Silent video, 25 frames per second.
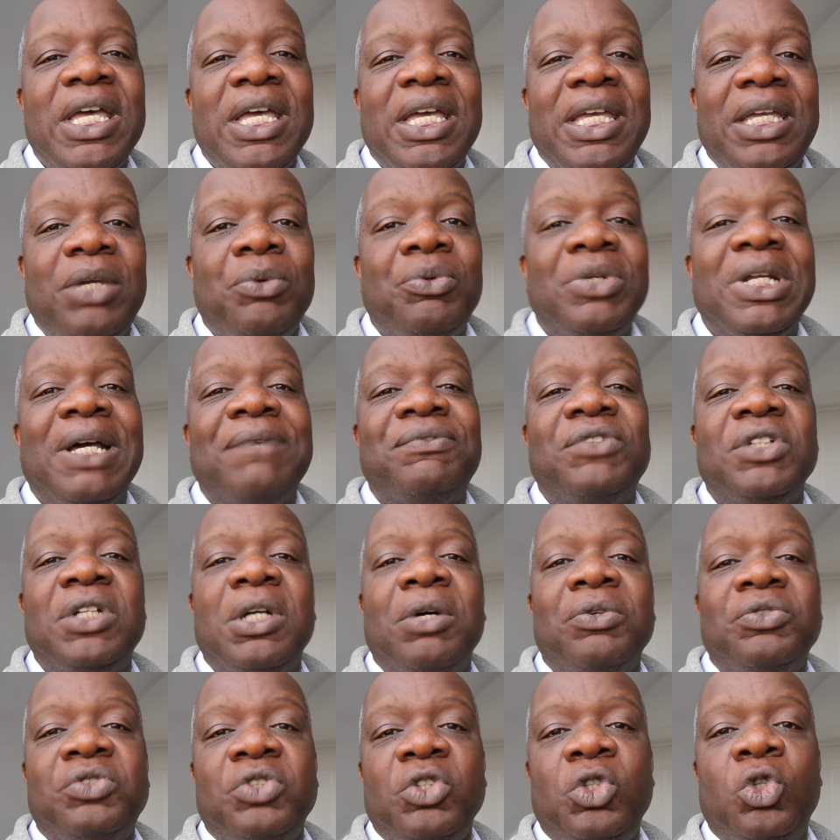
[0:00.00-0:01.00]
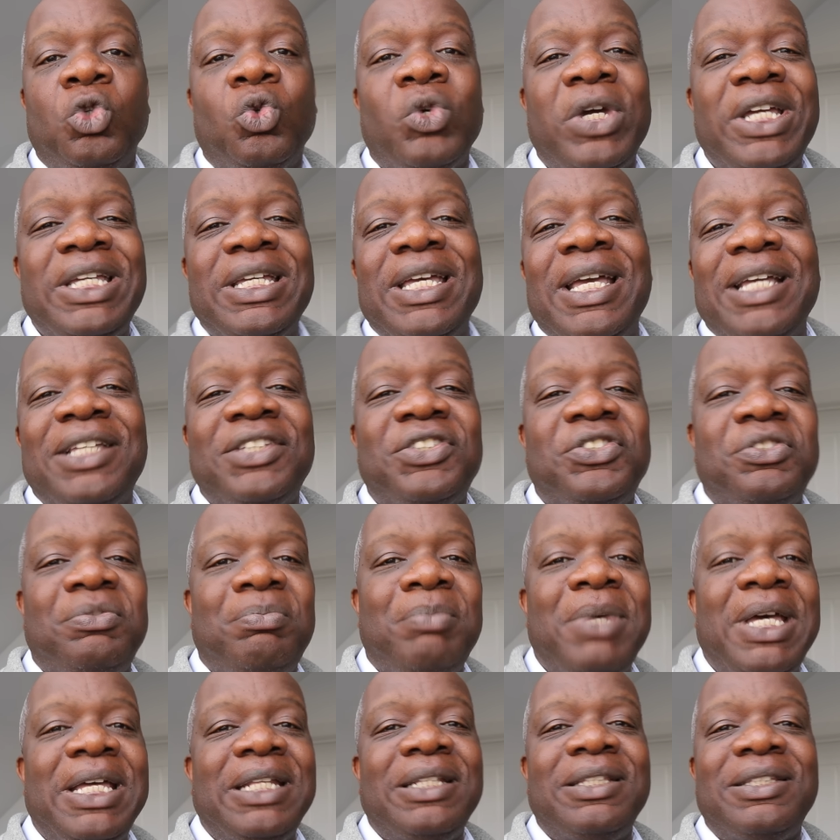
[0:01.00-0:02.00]
he would have to go to great
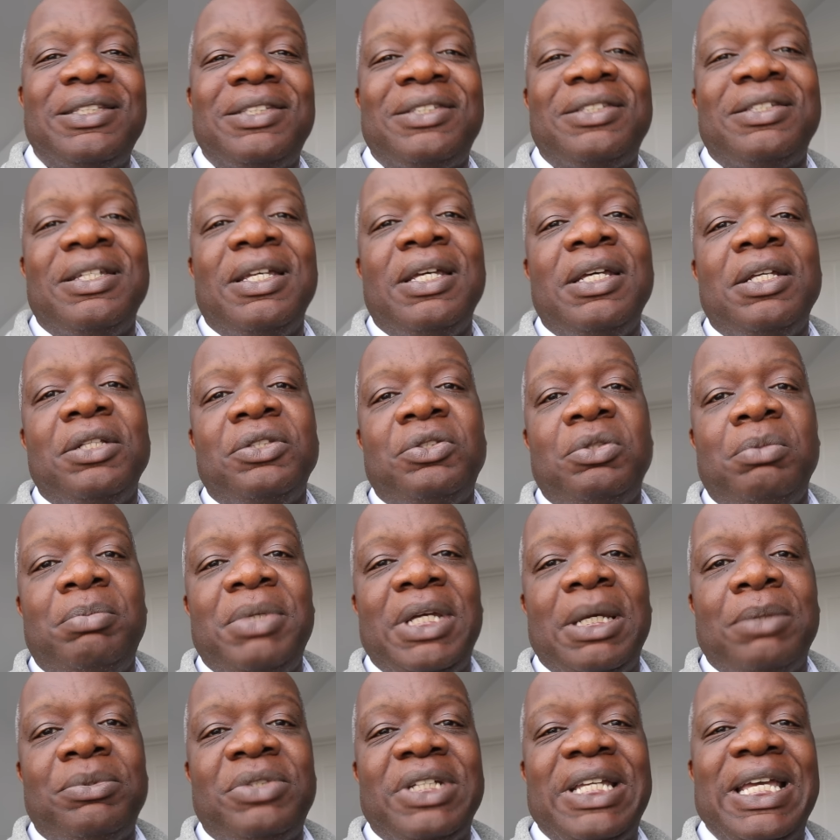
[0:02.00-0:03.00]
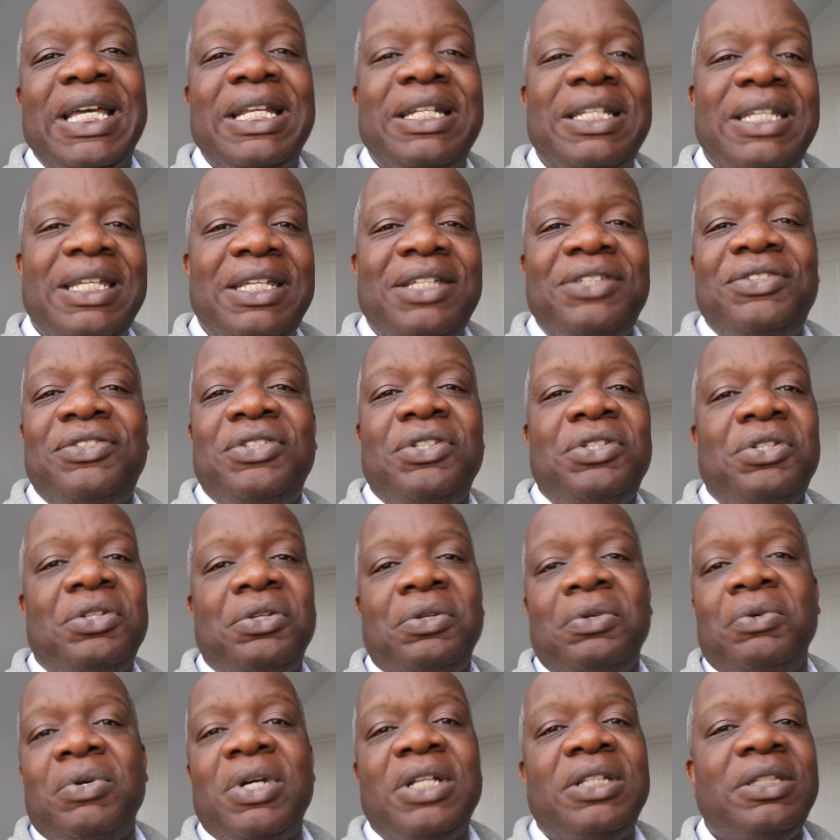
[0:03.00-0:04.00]
expense to be able to get an
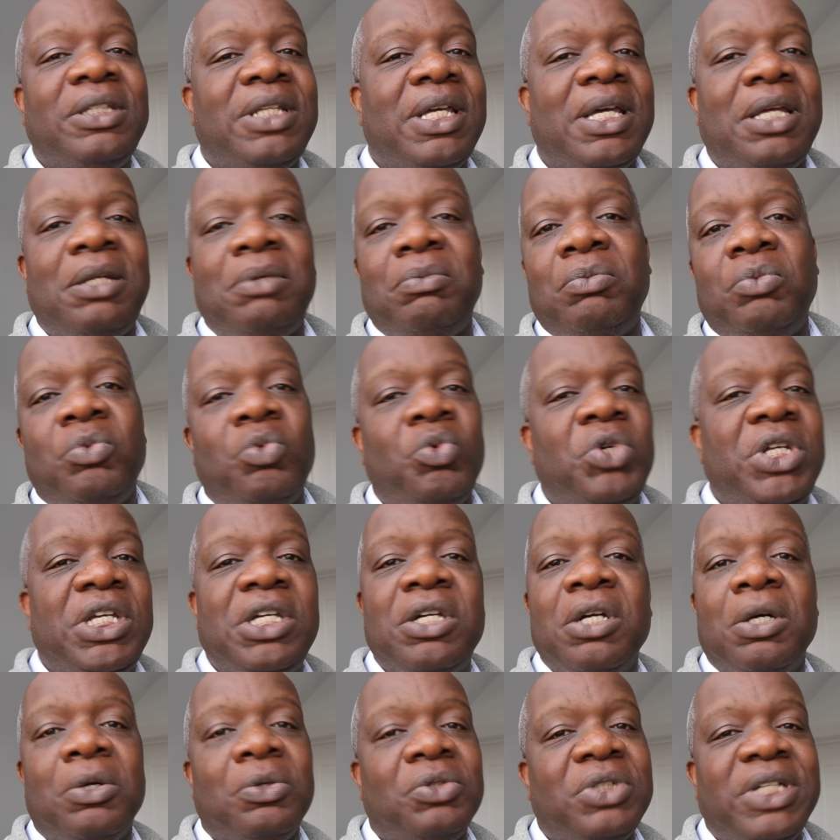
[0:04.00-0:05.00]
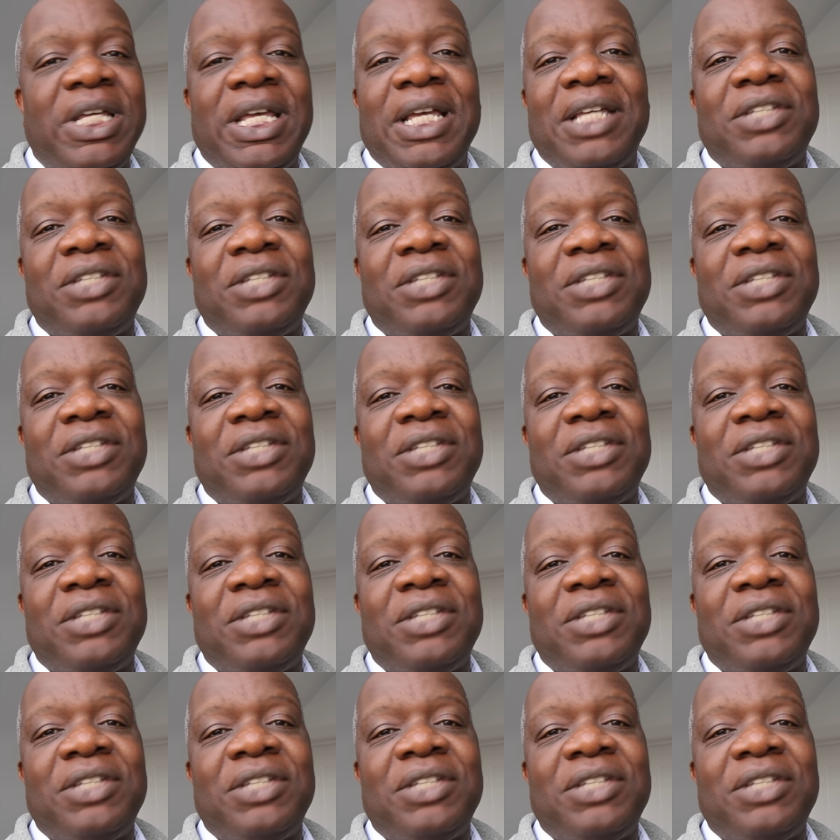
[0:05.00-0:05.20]
ECU and then recode it,